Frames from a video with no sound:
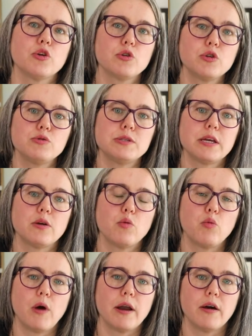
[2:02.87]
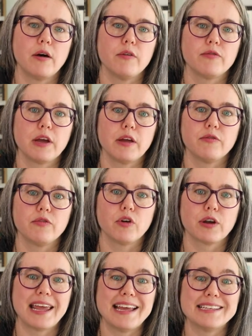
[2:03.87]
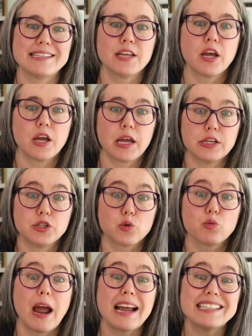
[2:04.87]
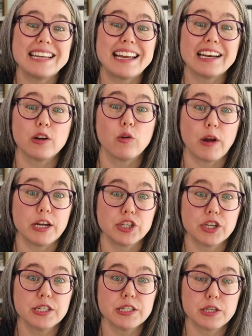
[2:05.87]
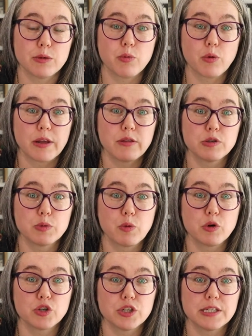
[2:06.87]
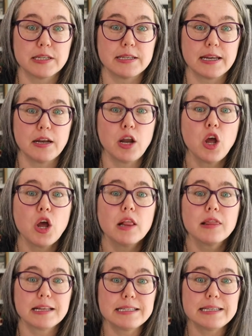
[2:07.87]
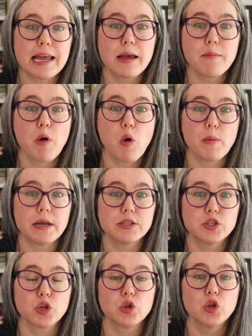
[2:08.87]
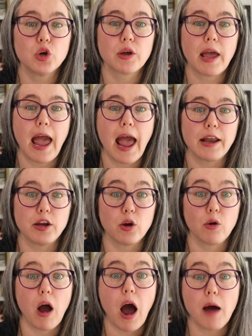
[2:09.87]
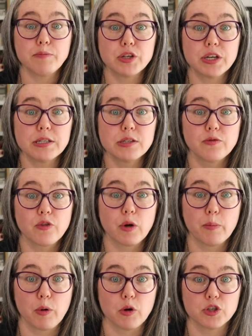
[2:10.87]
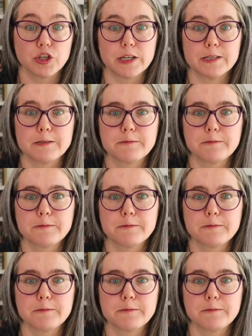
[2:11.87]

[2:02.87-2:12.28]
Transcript: using one of ConvertKit's direct integrations to bring those purchases in, let's take a moment to look at your options for a purchase.